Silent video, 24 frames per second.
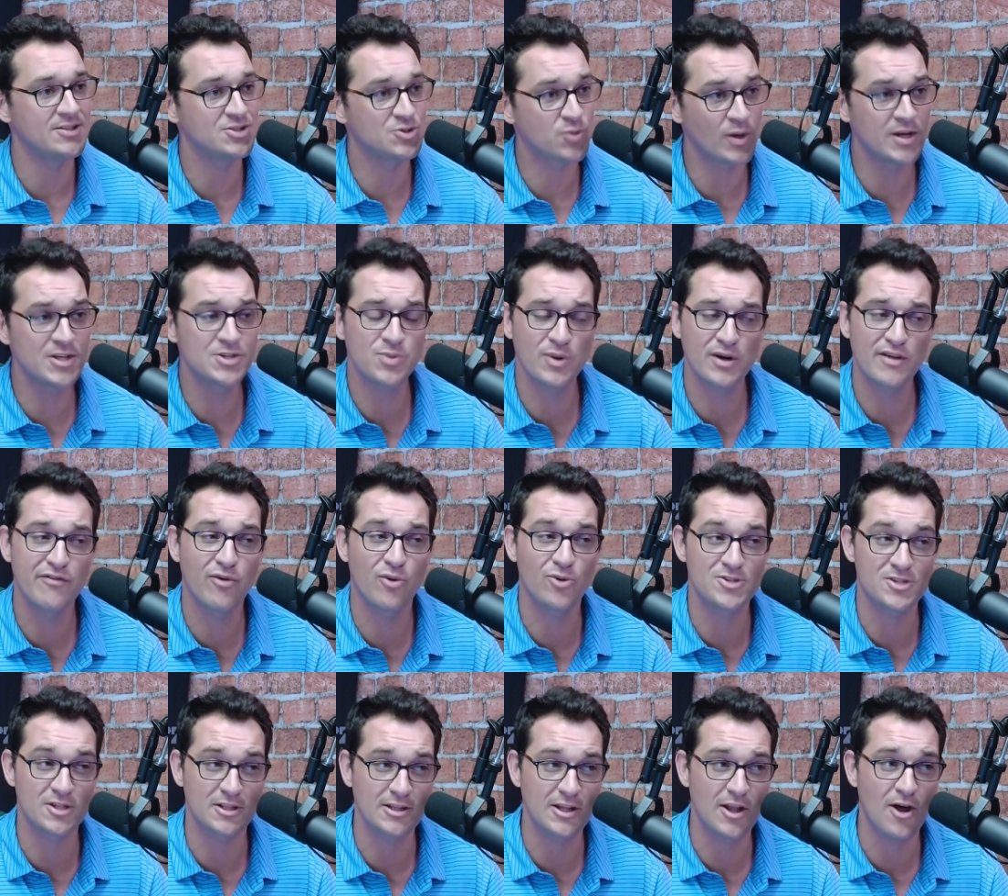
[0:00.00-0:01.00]
2024
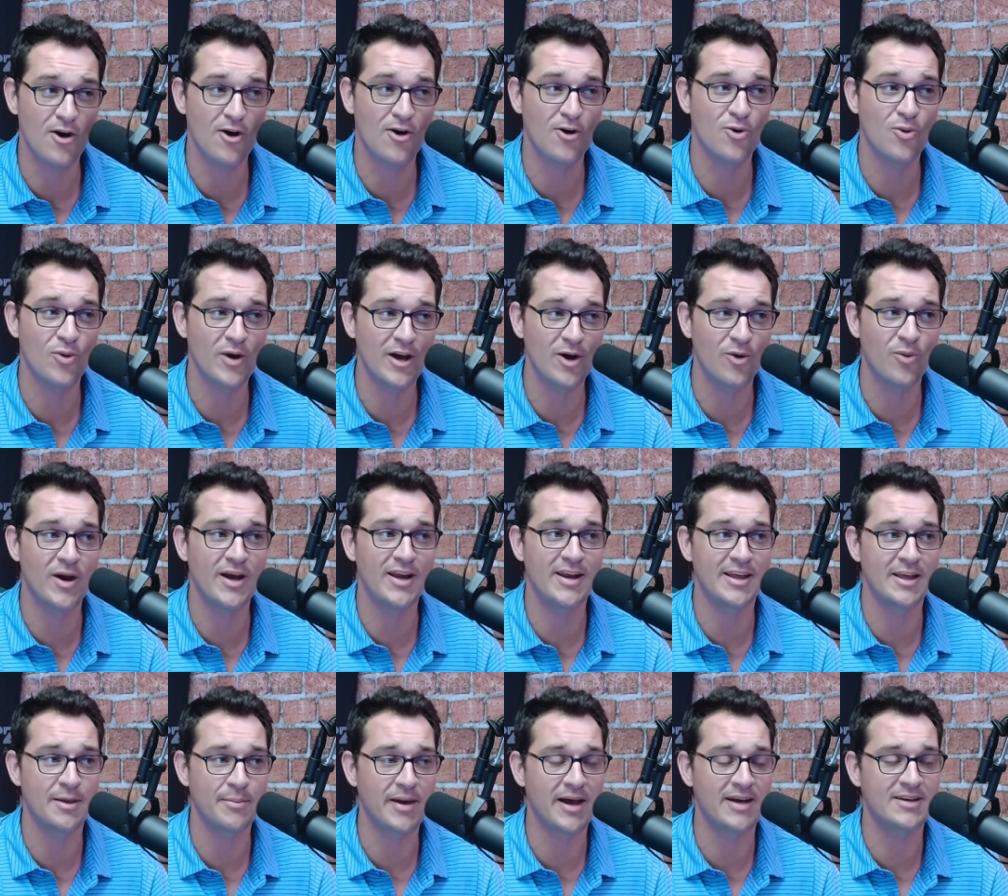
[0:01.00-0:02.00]
is a long way away to
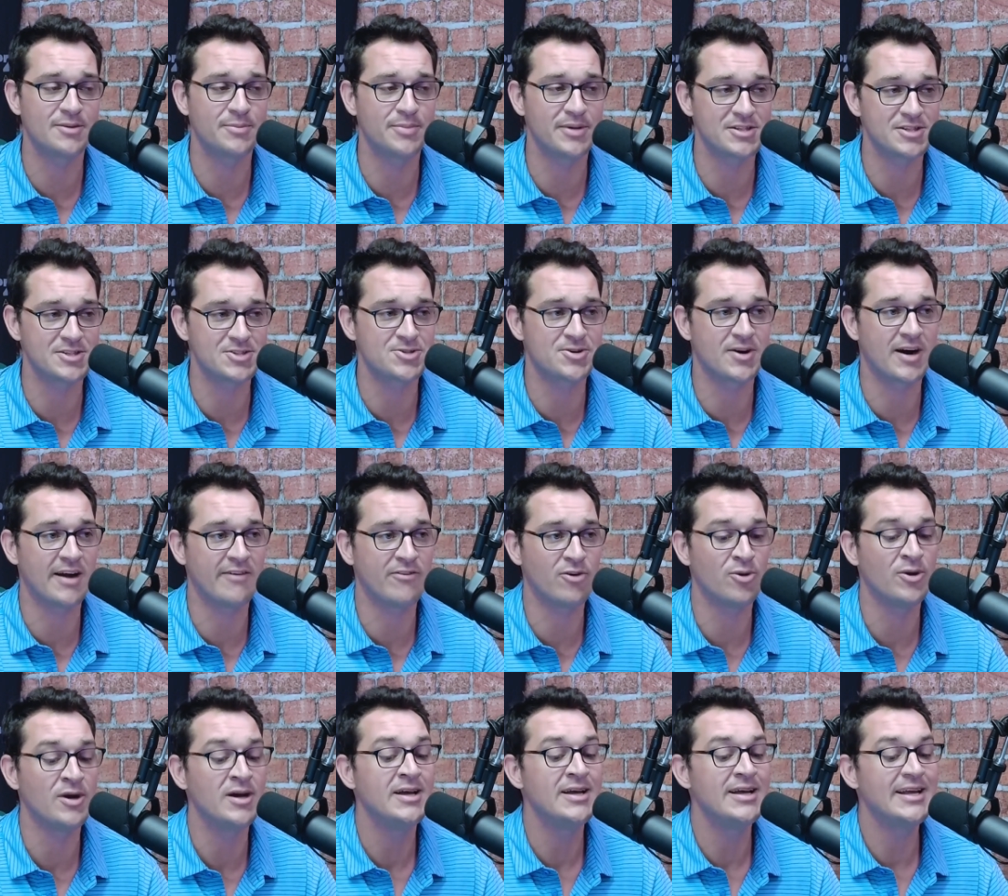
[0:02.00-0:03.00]
get back to business
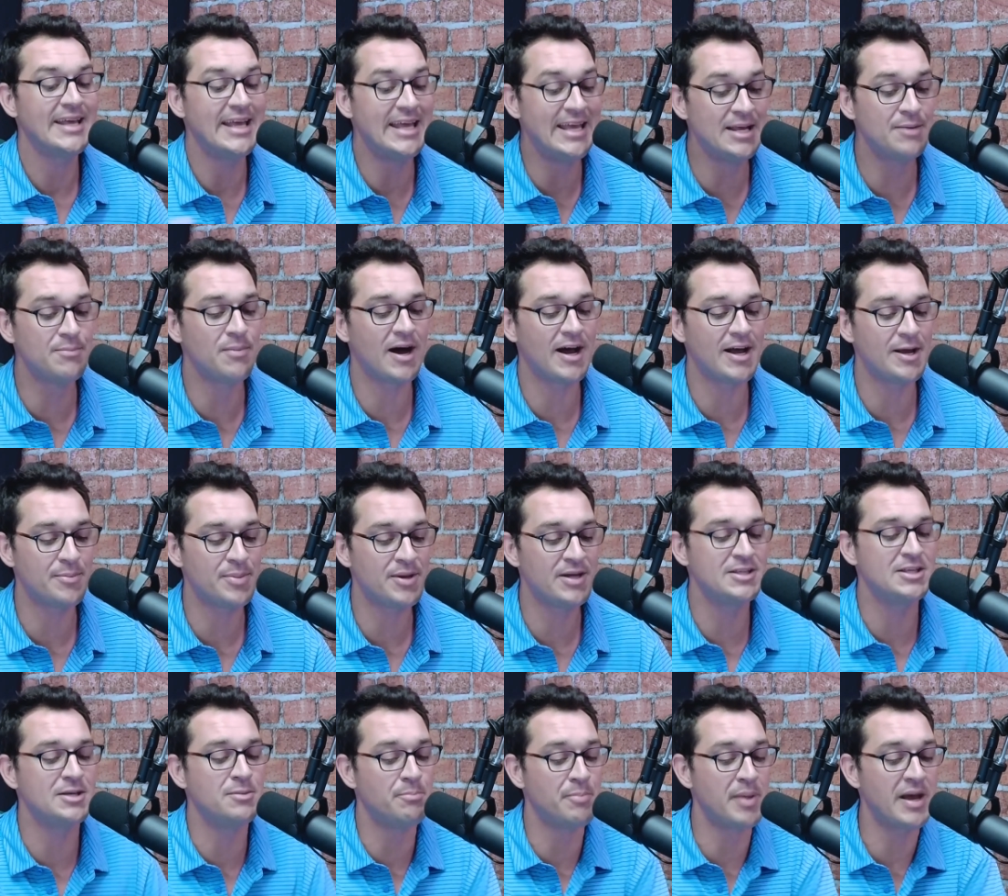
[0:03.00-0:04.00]
travel in my
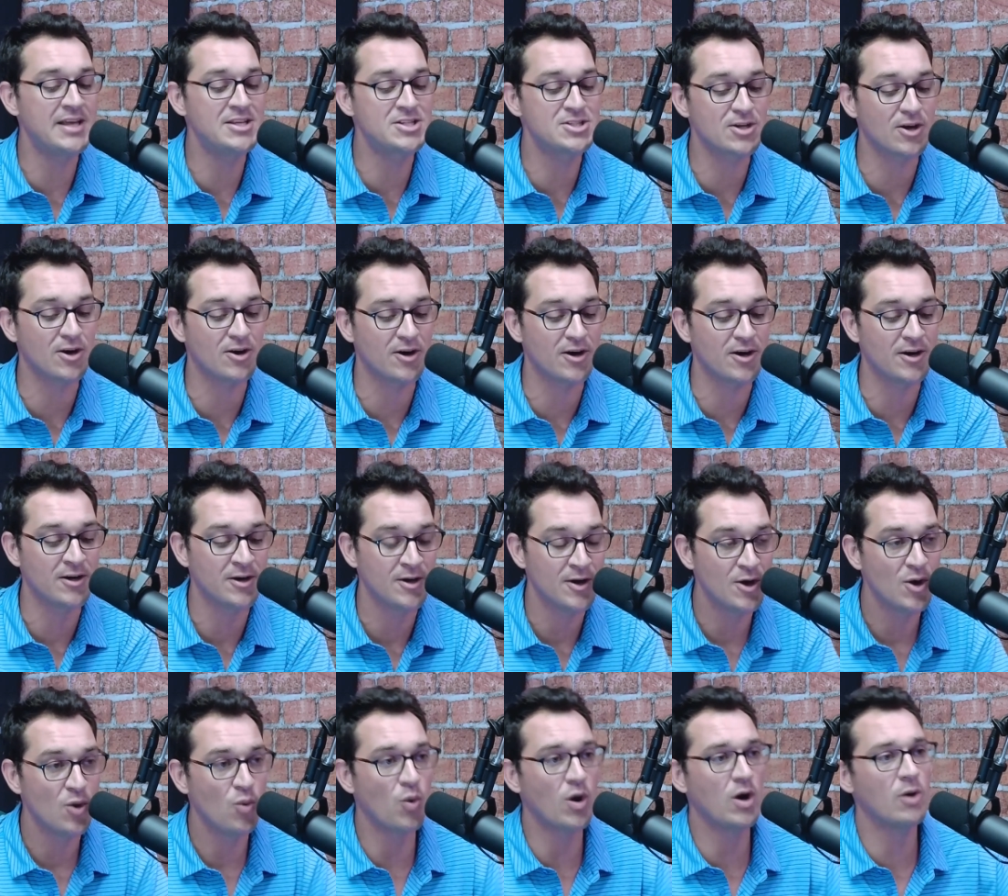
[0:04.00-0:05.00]
opinion, based on
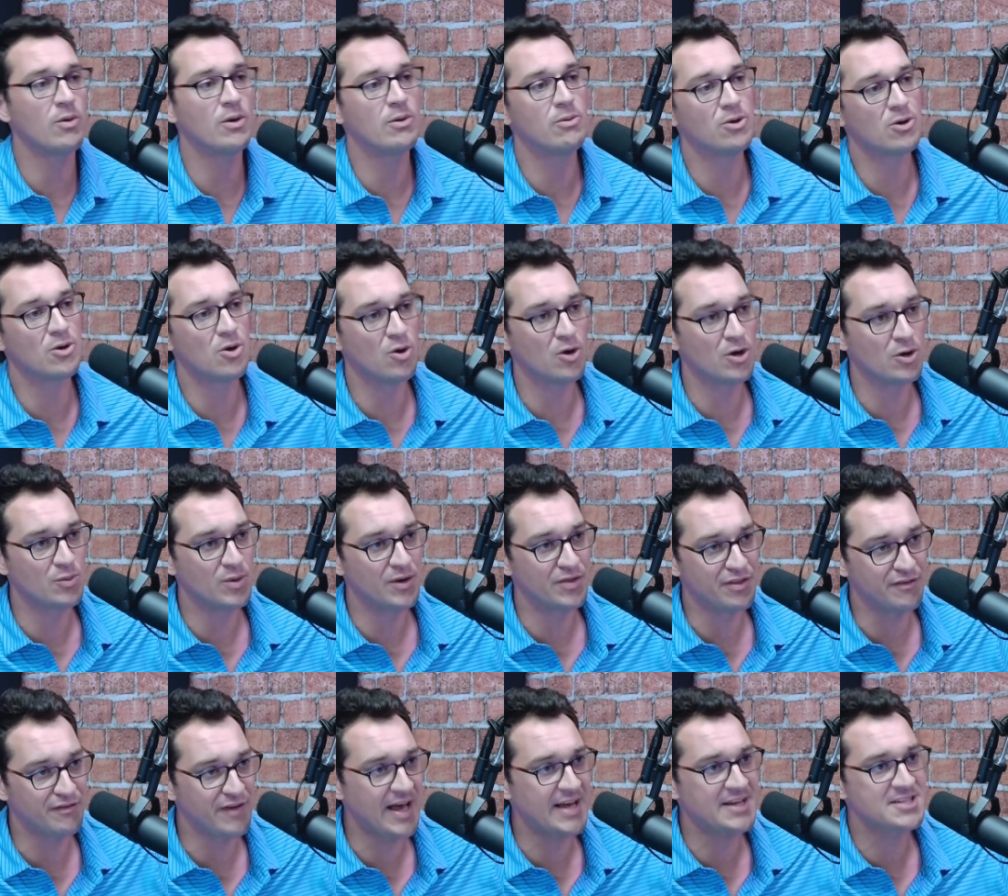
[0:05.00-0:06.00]
where we were going with
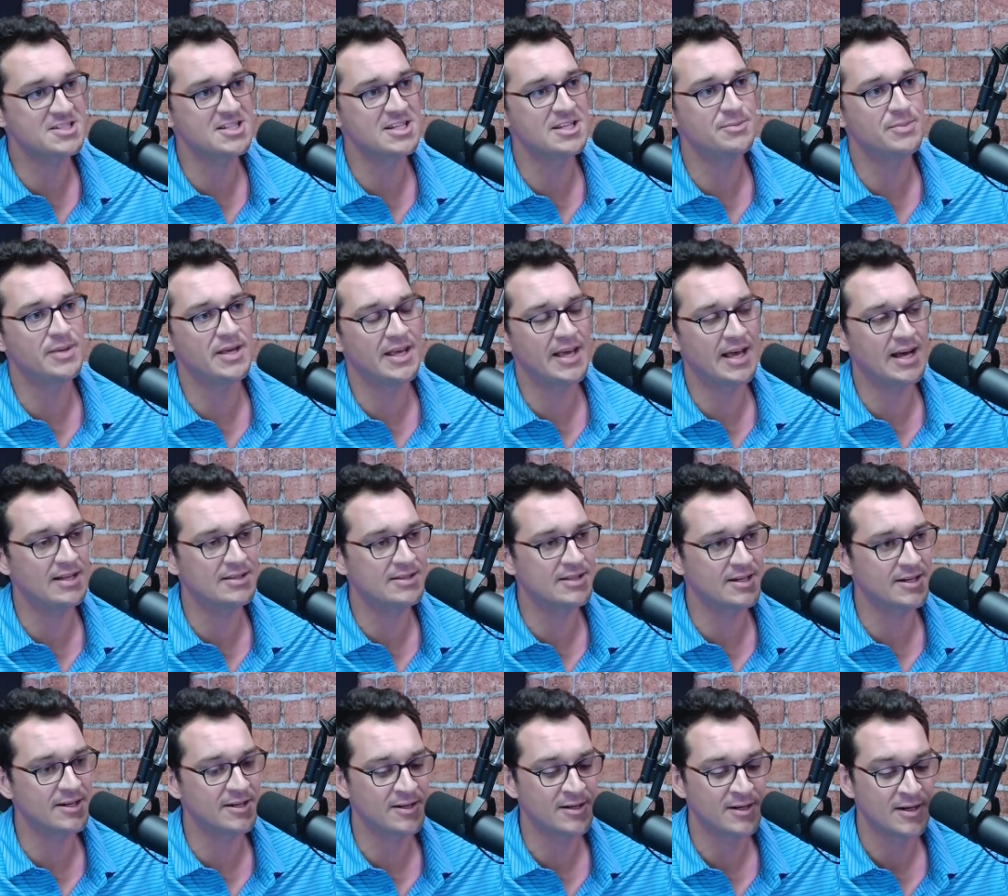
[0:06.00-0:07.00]
the vaccine being out
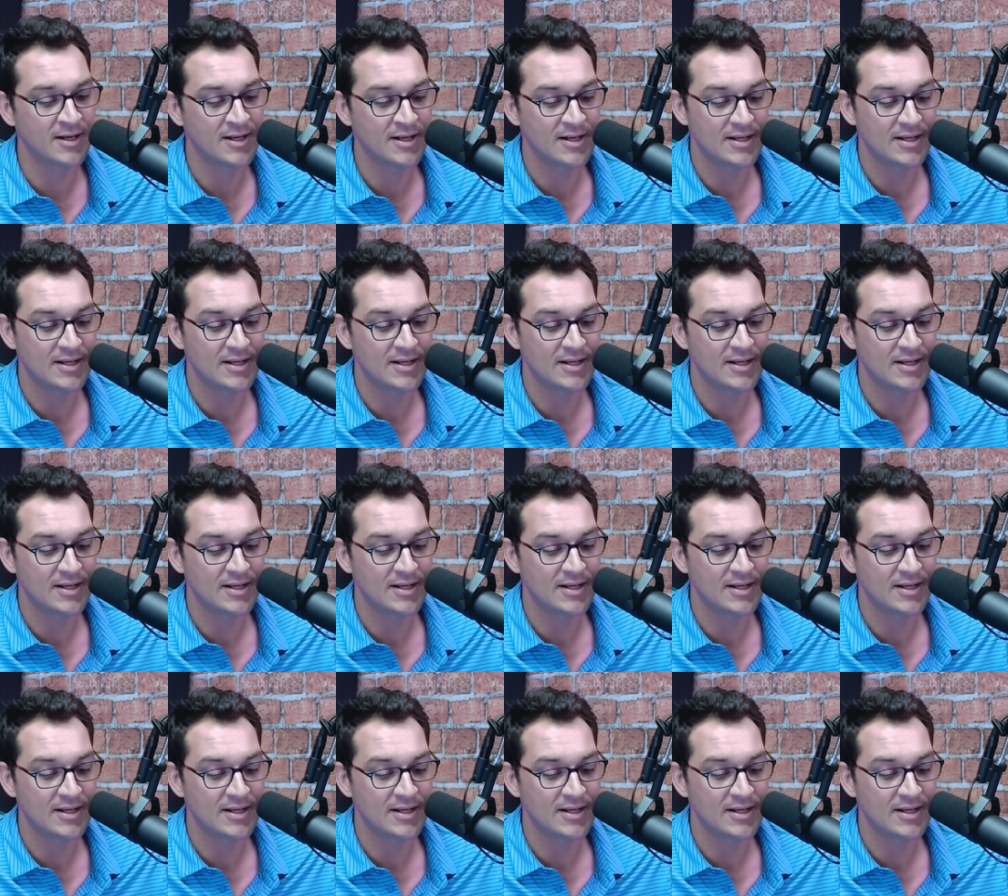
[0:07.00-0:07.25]
there,